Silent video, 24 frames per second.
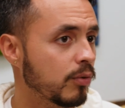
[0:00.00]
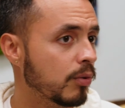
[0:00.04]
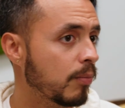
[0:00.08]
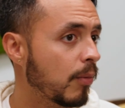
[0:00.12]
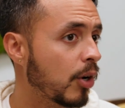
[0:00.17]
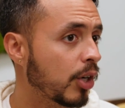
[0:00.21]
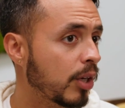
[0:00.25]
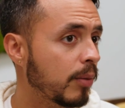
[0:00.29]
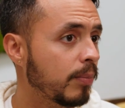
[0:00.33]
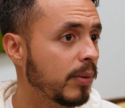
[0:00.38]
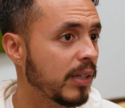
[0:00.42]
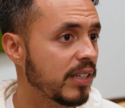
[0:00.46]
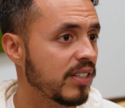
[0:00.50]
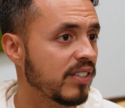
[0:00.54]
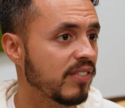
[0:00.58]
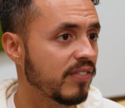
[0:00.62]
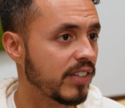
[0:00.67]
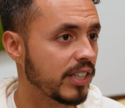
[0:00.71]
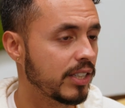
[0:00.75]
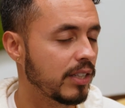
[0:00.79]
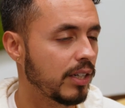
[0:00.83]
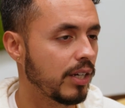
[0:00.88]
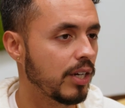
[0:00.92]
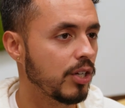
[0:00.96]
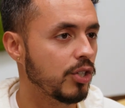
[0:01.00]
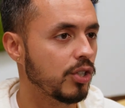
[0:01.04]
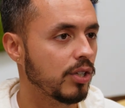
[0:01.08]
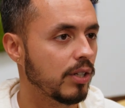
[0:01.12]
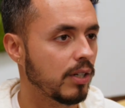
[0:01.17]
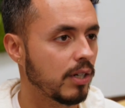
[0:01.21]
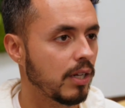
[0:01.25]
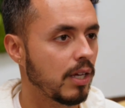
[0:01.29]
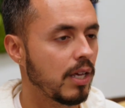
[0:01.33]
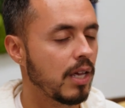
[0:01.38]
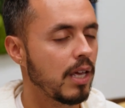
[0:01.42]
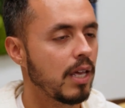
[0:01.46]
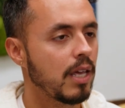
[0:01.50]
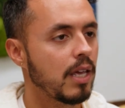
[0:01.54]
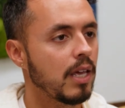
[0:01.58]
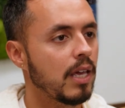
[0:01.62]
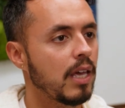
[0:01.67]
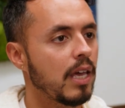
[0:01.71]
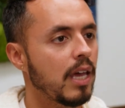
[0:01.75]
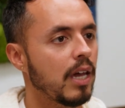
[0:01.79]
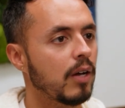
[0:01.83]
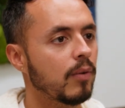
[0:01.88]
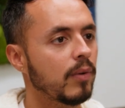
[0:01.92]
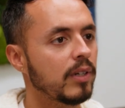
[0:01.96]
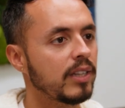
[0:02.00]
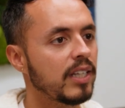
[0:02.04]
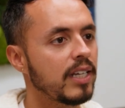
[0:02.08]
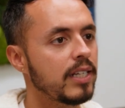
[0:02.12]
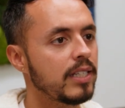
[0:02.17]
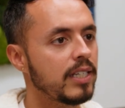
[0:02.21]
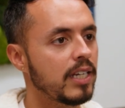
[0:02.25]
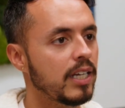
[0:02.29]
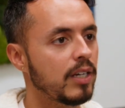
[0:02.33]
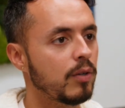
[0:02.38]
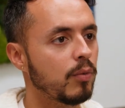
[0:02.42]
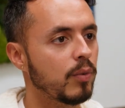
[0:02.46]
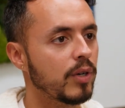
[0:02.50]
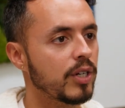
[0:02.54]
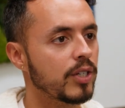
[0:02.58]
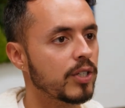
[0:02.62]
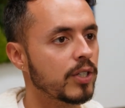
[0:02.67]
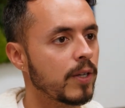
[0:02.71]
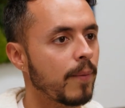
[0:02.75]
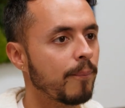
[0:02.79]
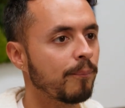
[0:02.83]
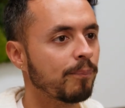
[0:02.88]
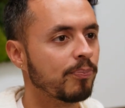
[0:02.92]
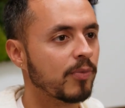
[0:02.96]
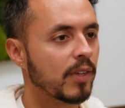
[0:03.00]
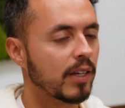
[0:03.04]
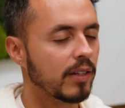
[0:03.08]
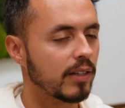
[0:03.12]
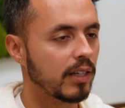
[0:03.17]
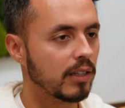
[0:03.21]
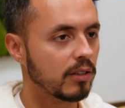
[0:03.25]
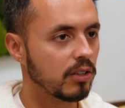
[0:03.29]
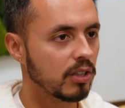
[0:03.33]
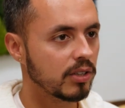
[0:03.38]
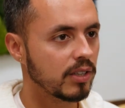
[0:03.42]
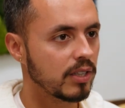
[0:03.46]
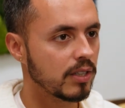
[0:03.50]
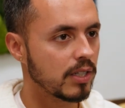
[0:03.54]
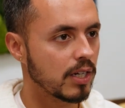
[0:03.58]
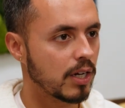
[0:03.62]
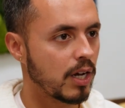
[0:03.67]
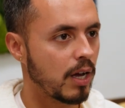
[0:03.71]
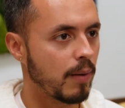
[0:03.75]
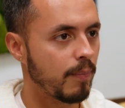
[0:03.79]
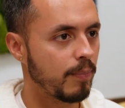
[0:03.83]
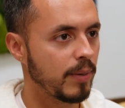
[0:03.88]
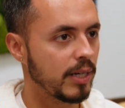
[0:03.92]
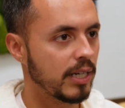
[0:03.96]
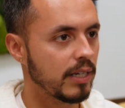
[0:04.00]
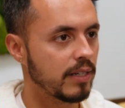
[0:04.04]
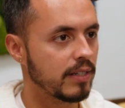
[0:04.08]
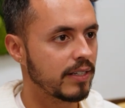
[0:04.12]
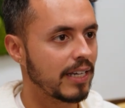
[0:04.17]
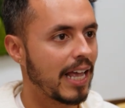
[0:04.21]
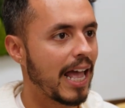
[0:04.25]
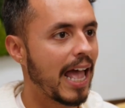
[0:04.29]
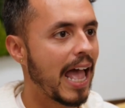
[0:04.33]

it was a marketplace investigation. And what they did was they looked into companies